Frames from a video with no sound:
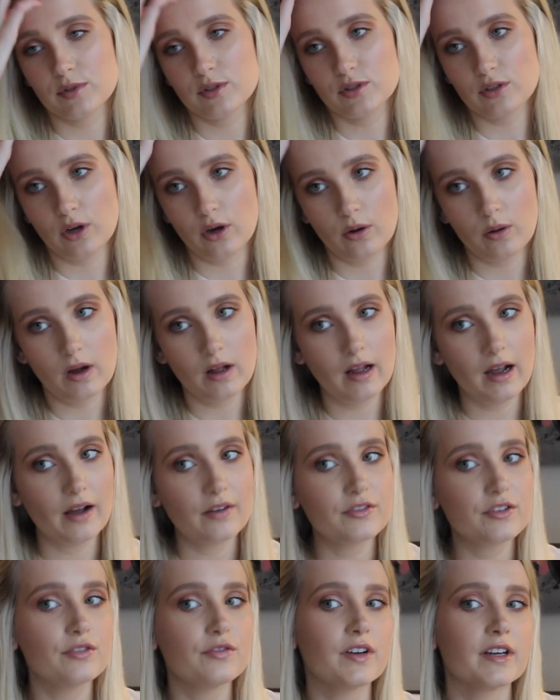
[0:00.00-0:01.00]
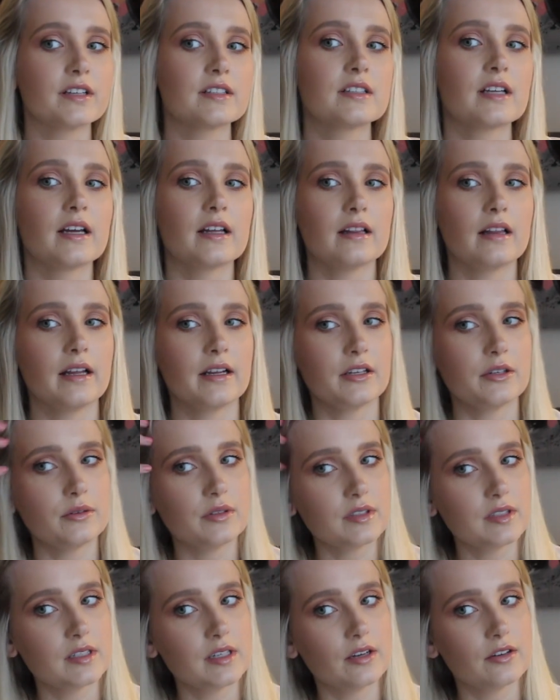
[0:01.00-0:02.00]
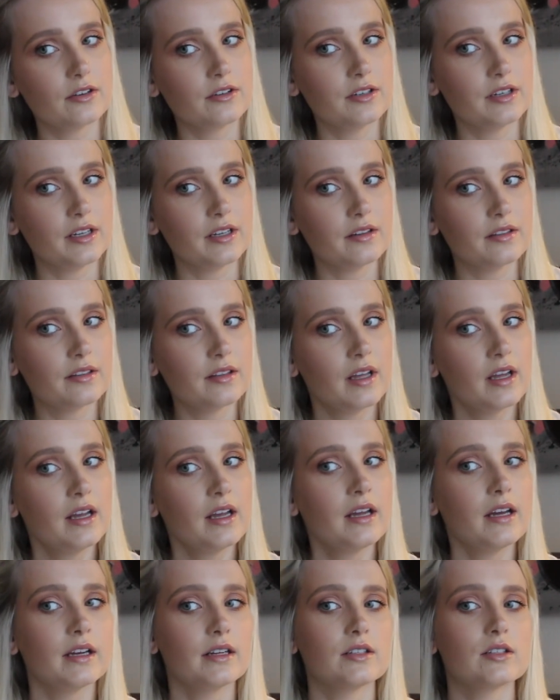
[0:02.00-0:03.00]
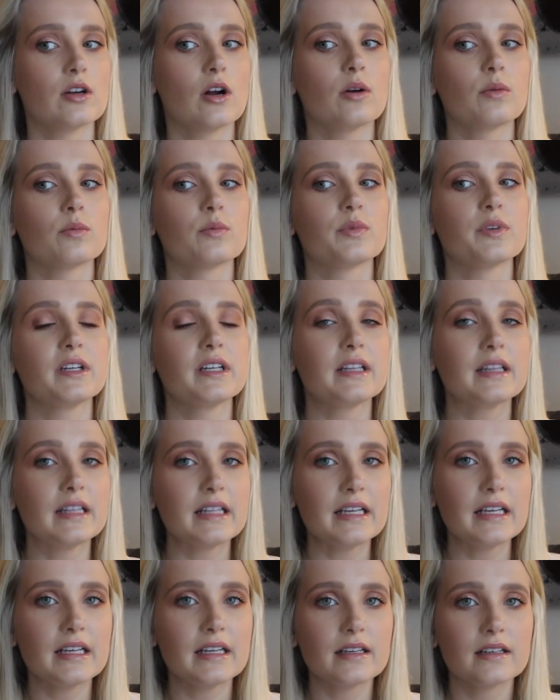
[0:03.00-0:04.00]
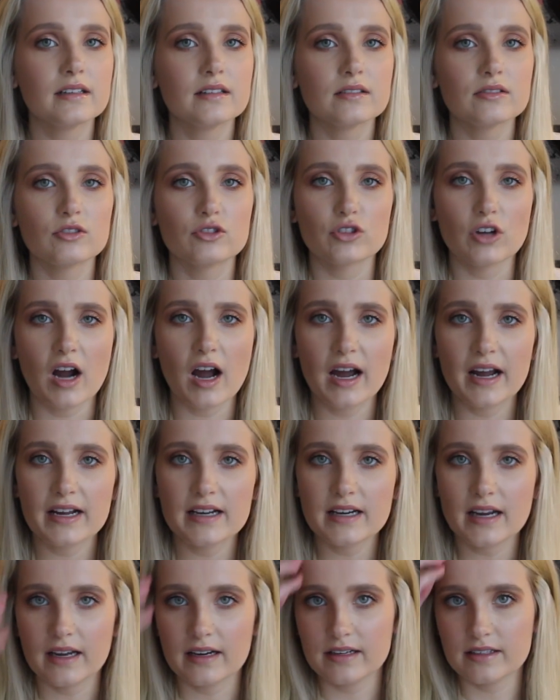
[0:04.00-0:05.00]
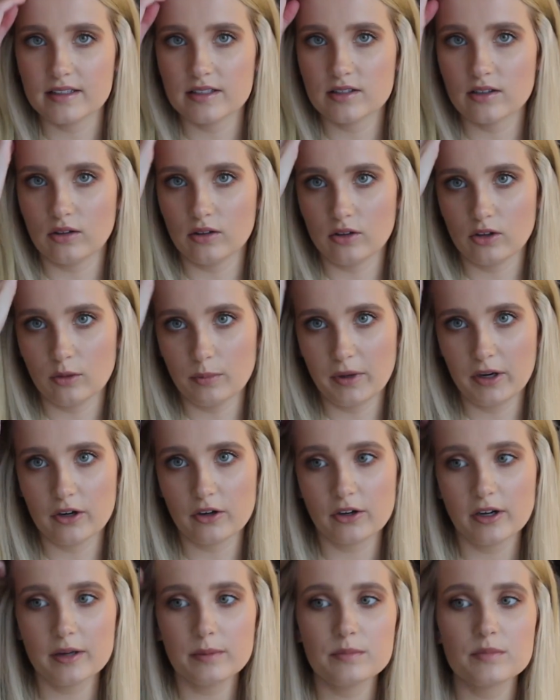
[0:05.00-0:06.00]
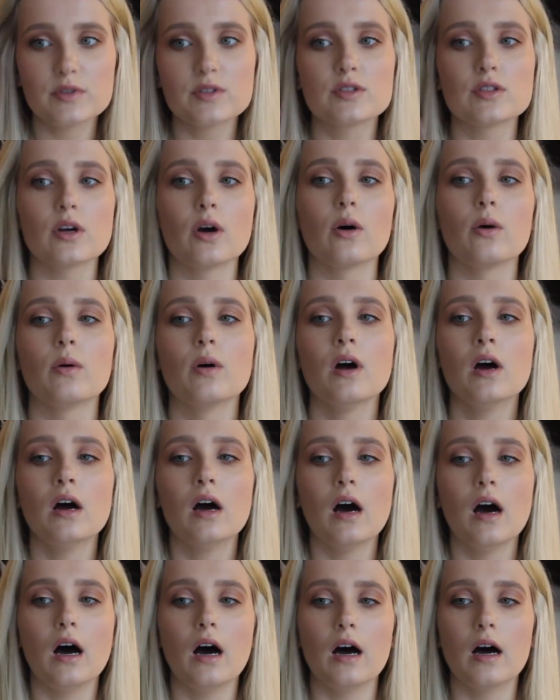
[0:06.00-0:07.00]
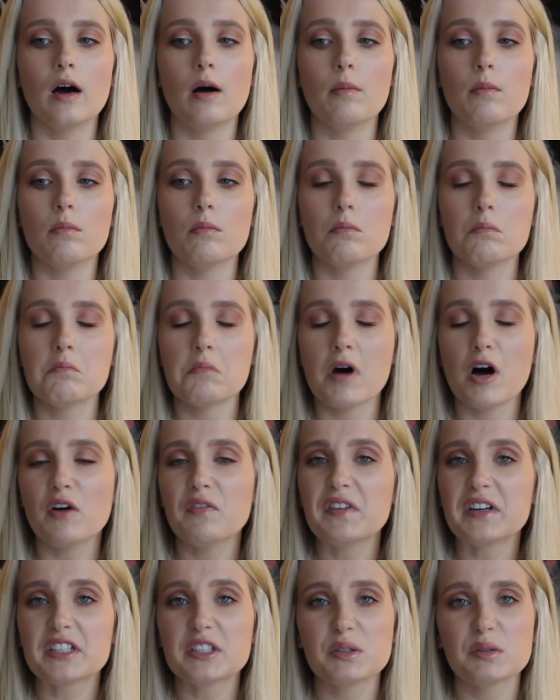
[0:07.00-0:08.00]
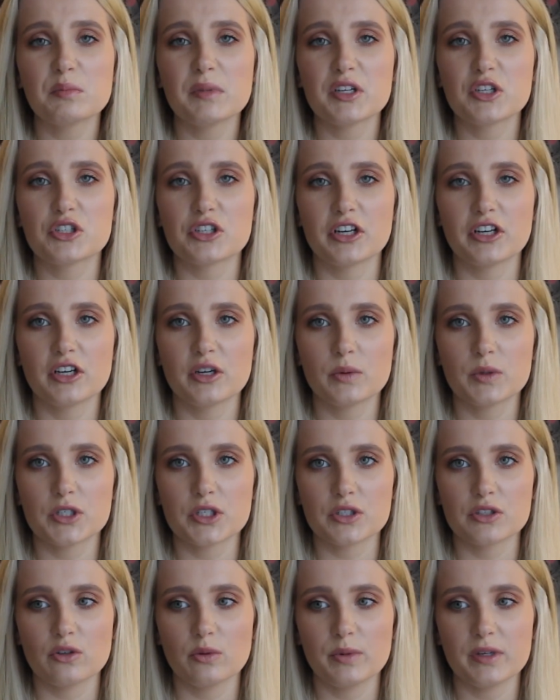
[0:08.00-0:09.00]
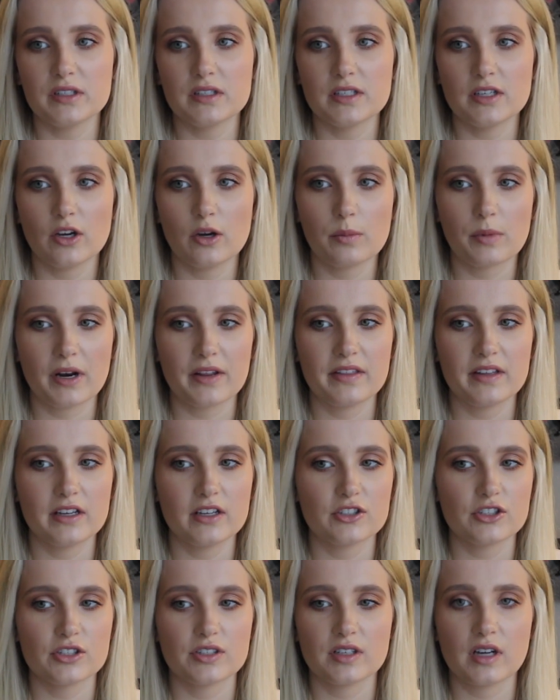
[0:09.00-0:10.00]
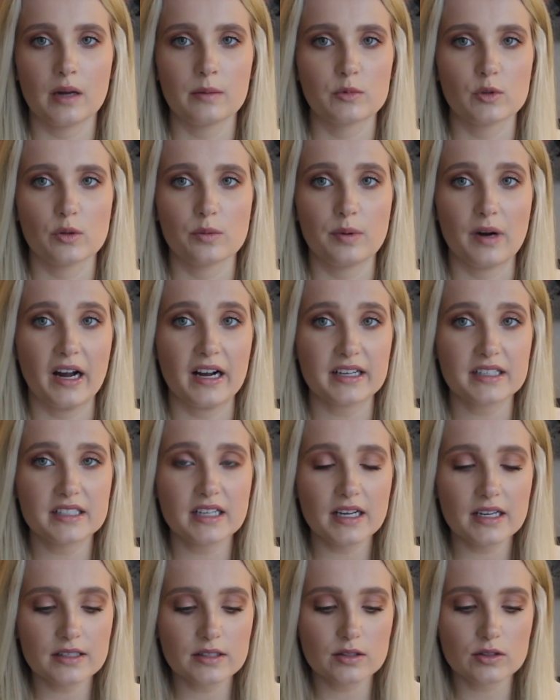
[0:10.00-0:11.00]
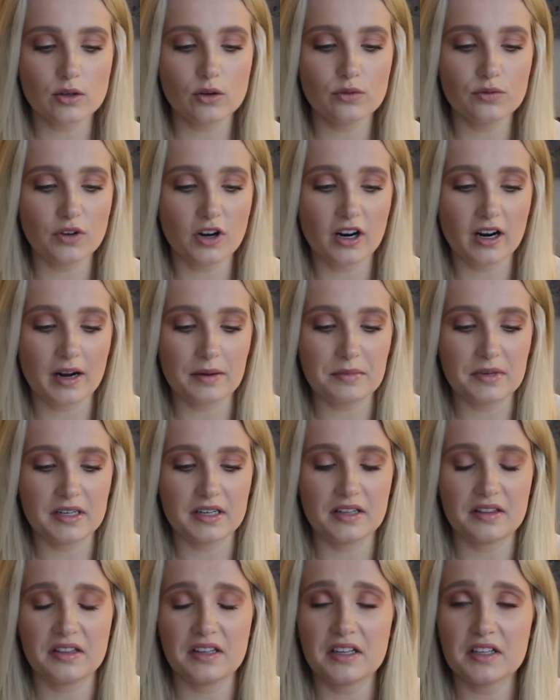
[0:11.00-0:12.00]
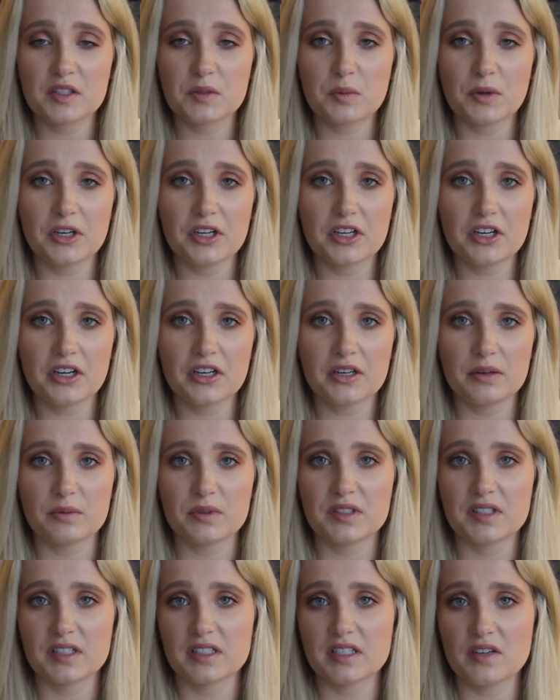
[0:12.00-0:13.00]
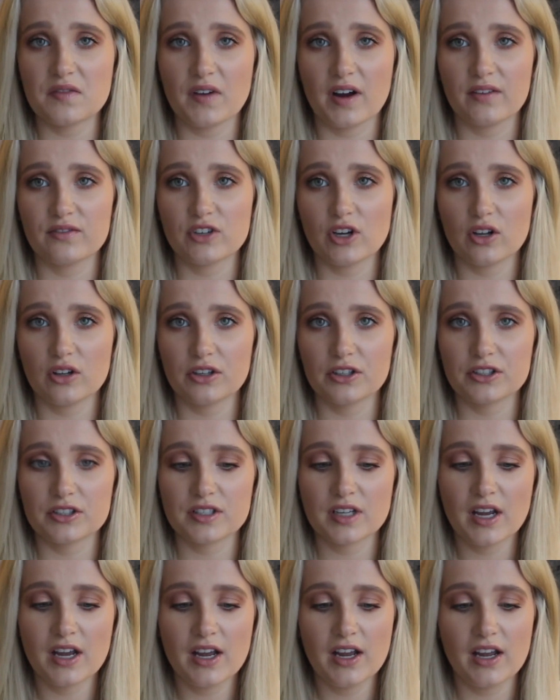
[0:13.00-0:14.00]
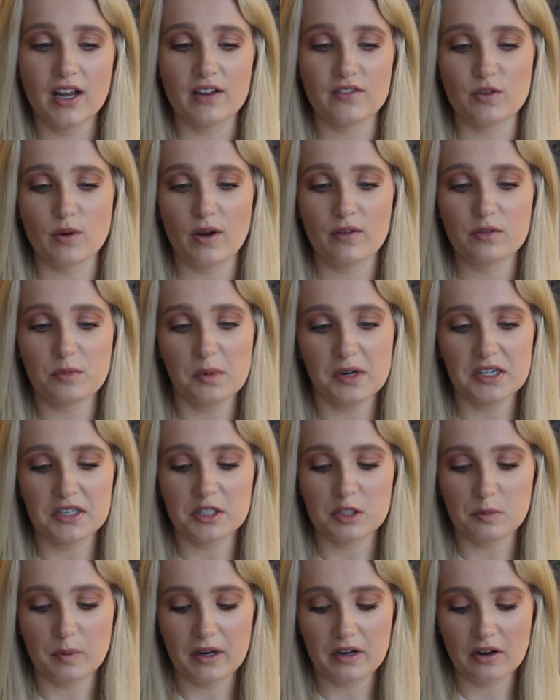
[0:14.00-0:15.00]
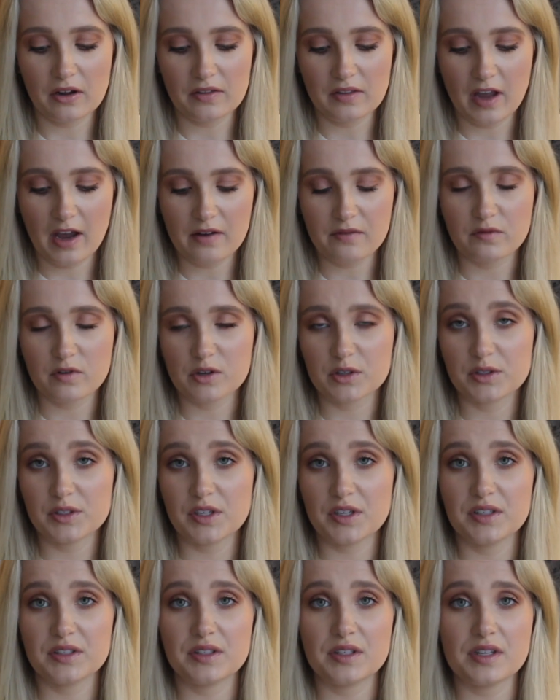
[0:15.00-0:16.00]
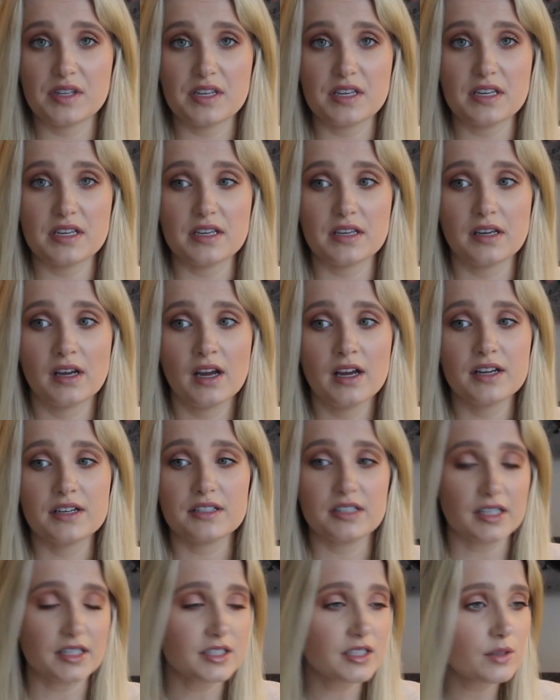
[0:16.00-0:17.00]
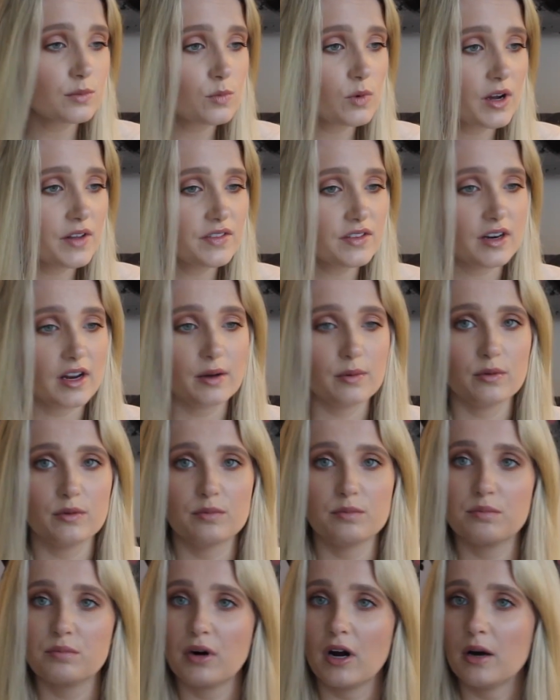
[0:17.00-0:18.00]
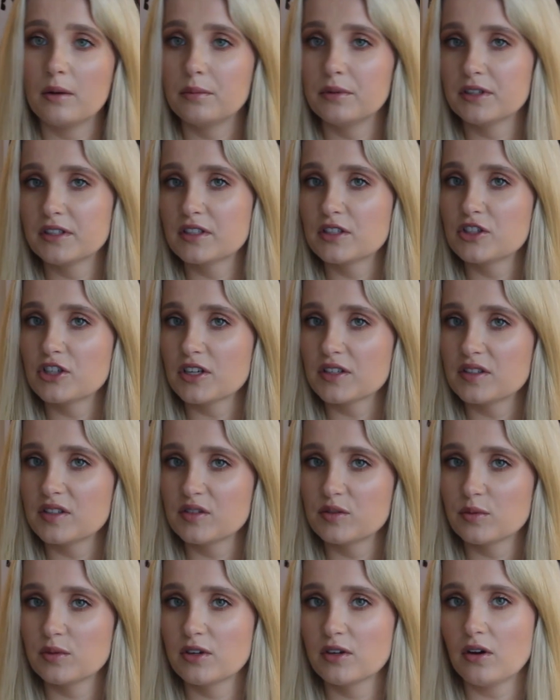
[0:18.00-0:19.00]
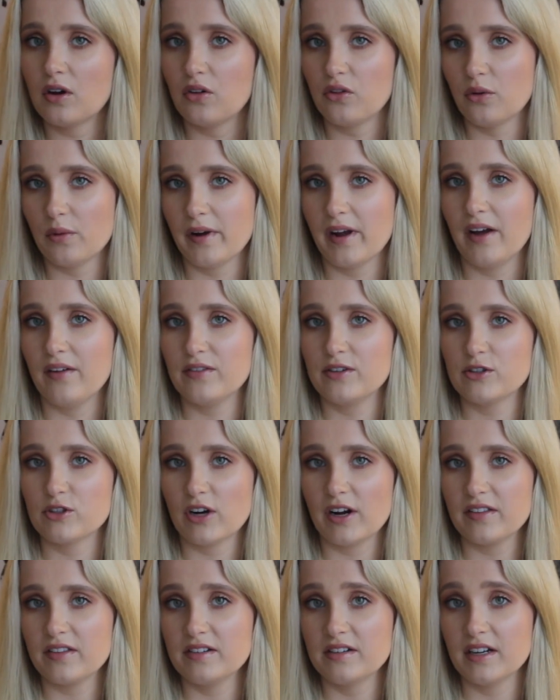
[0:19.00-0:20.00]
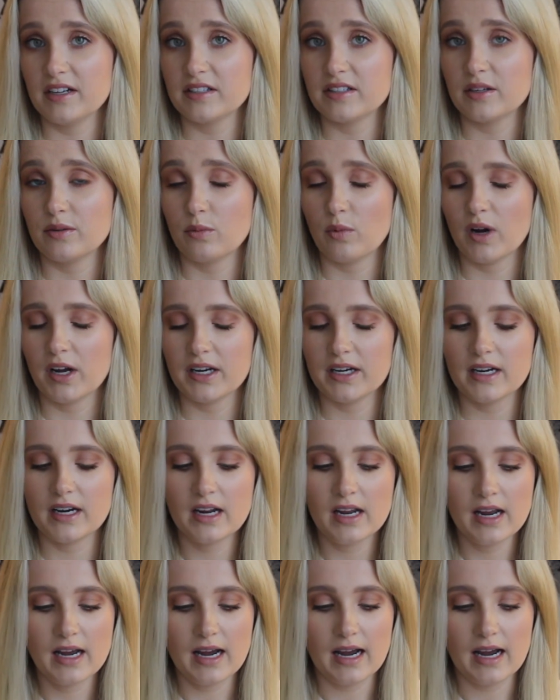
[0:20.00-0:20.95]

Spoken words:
So I'll have to fix it. Like you can see underneath, it's not really dried and it's still a little bit crimped. So I'll fix it with my straightener, which is no big deal, but I think it just comes with practice. So far, I mean, I think it's pretty good. It was $65 if you have the money to spend on that versus the Dyson one. Then I would probably suggest this one, although I haven't tried the Dyson one.